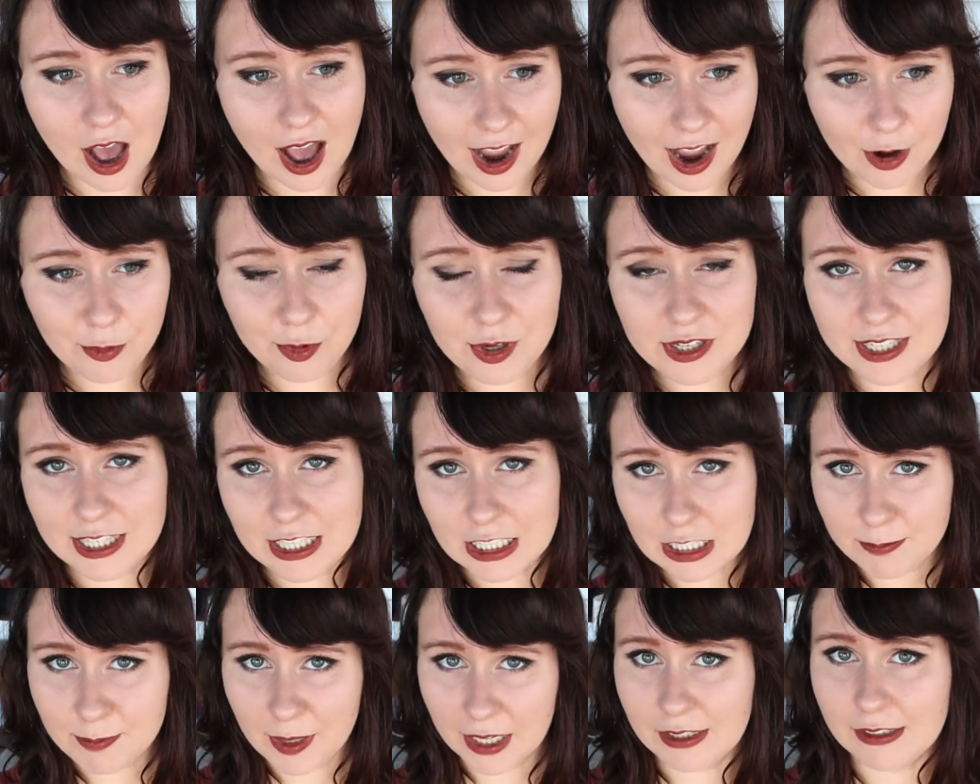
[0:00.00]
I was
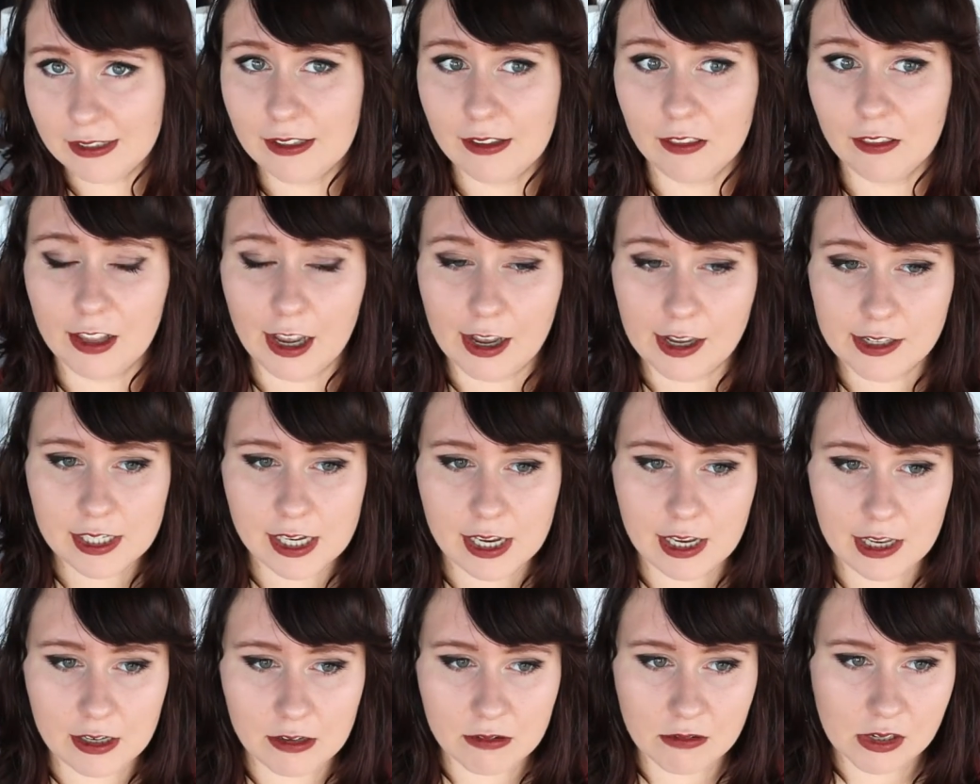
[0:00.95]
expecting that.
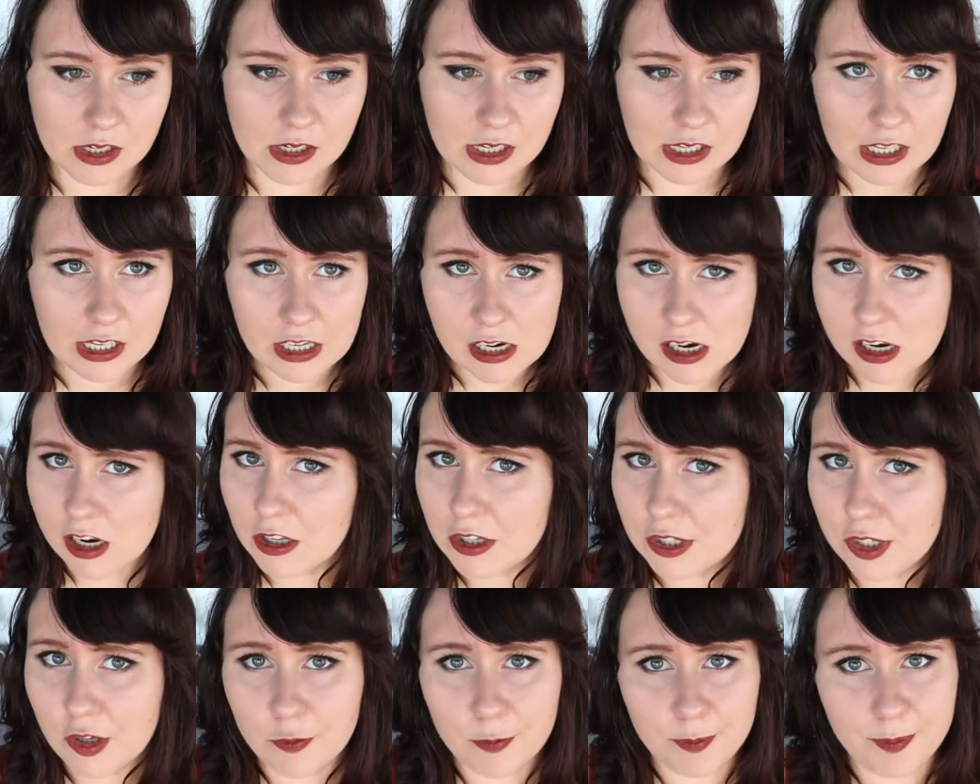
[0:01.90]
And in
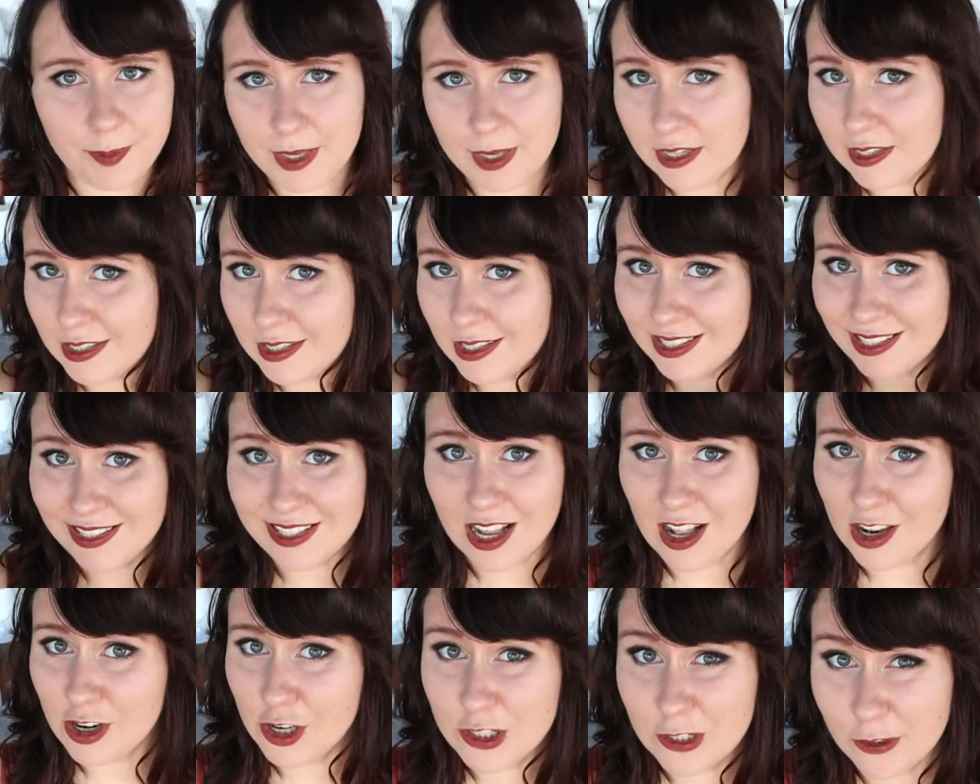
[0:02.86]
lots of big cities, there
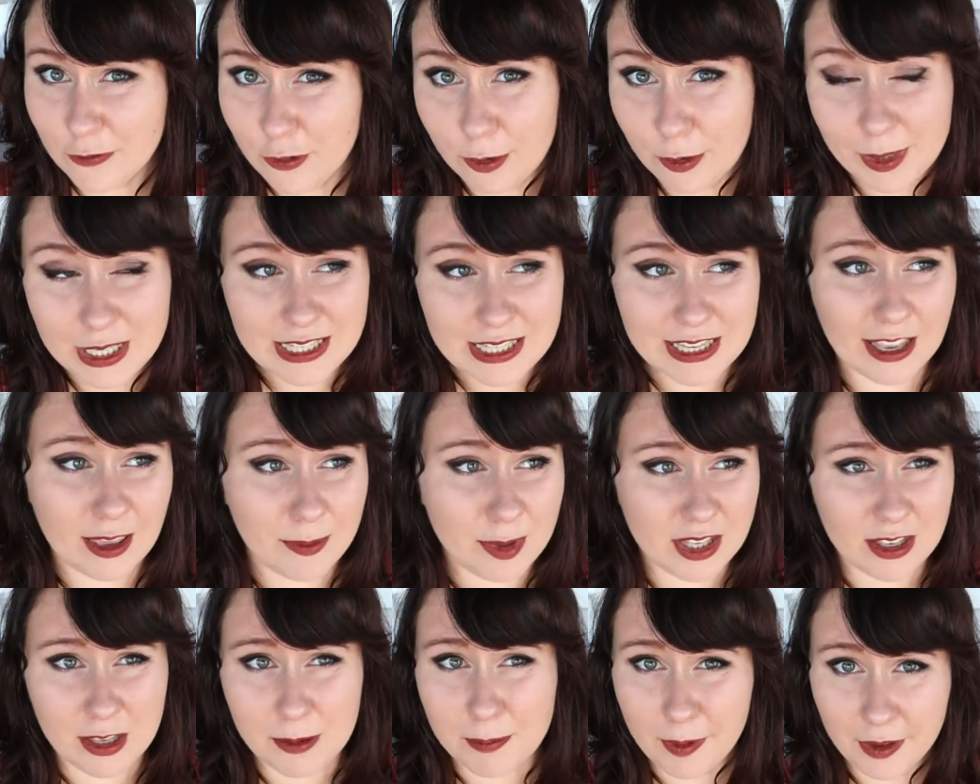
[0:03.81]
are lots of homeless. Like, I
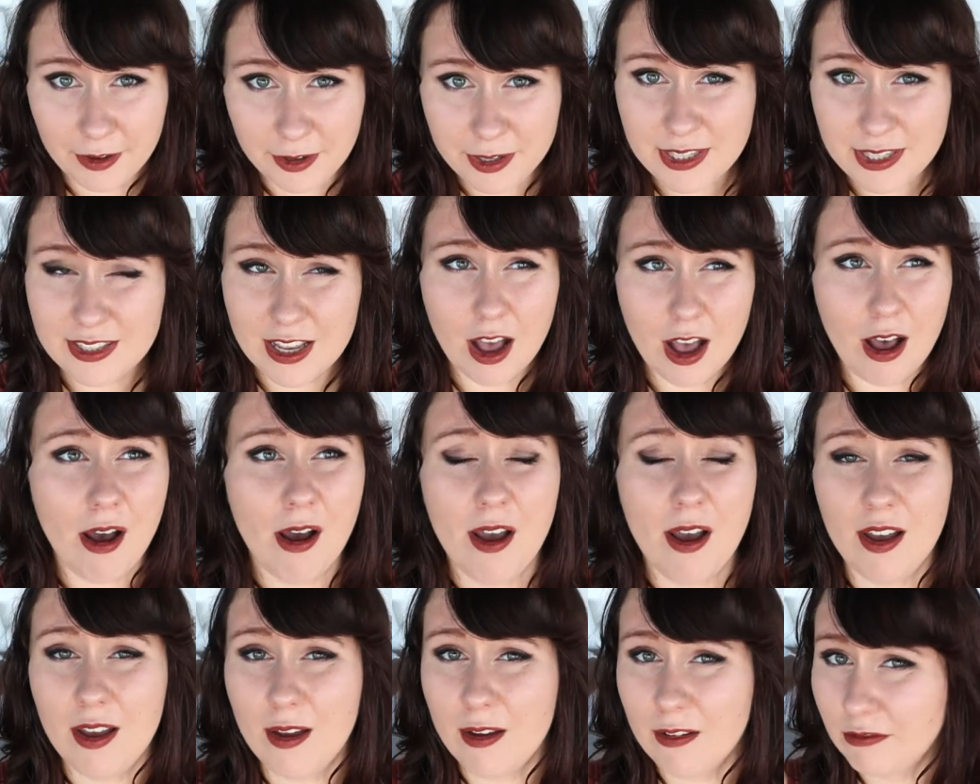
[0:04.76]
mean, in Paris, there are
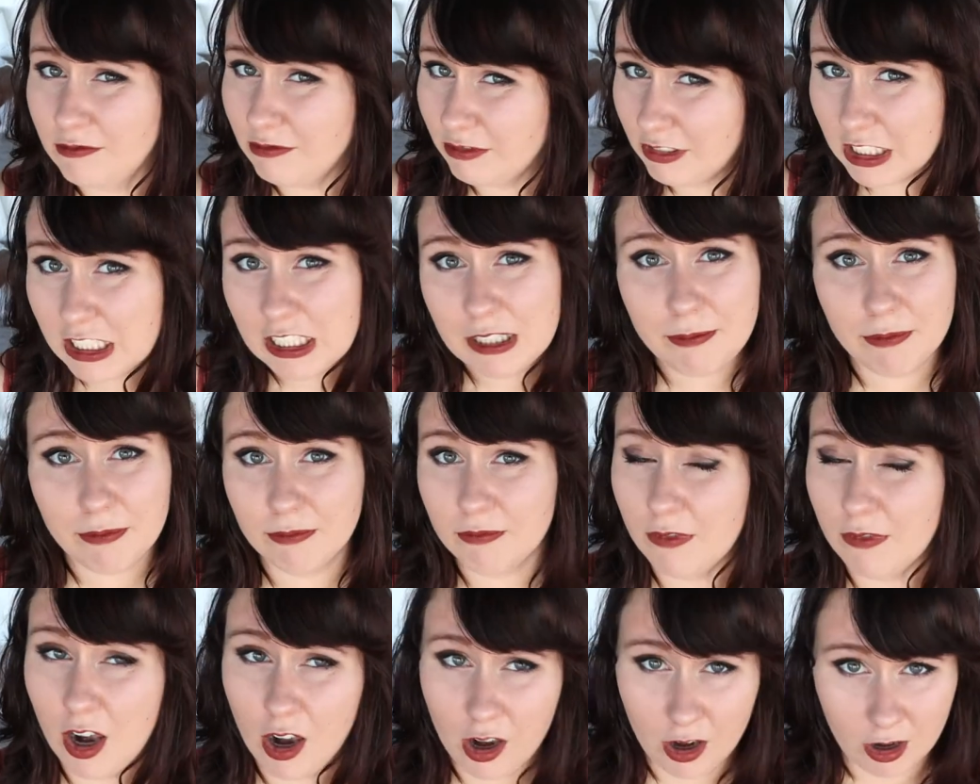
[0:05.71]
really
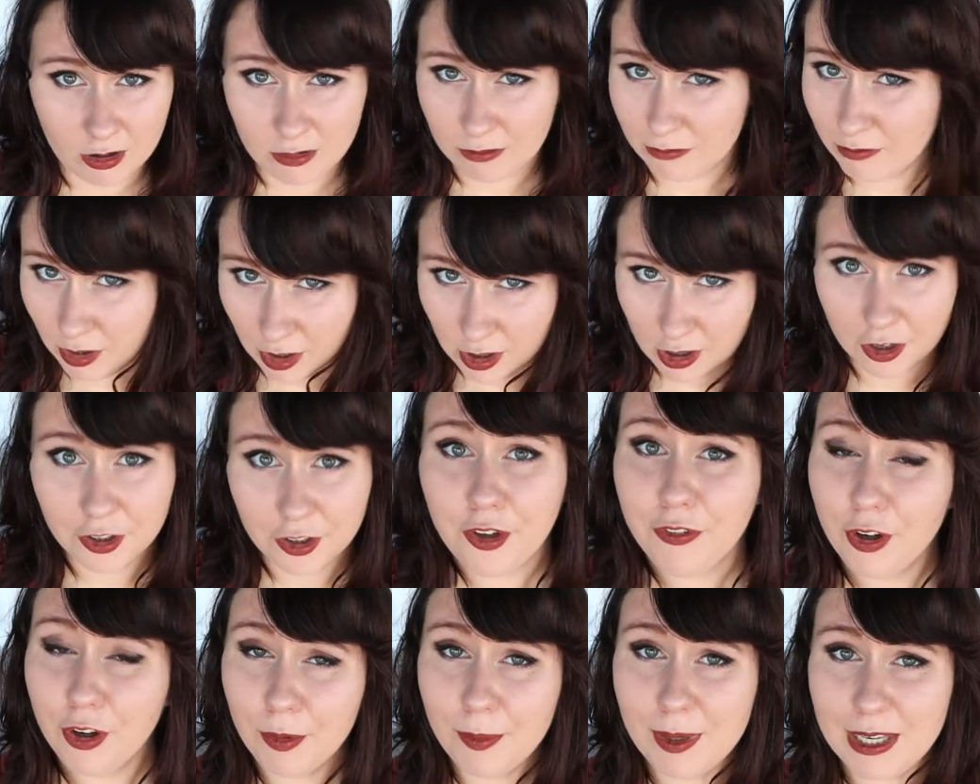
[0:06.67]
a lot
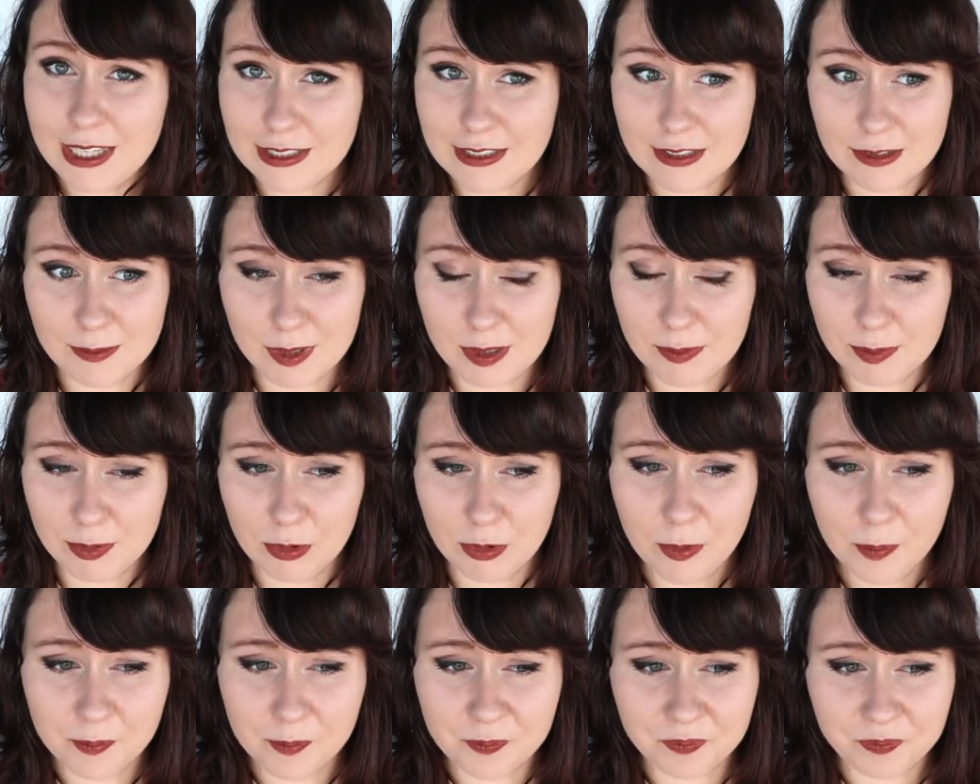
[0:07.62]
of homeless
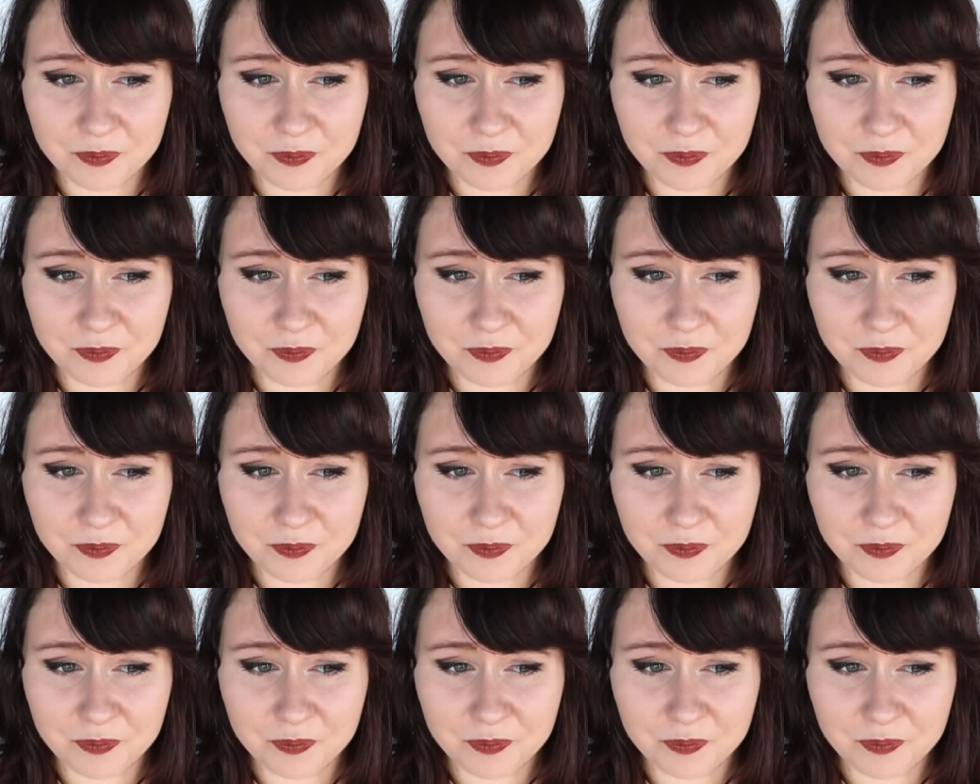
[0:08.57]
people.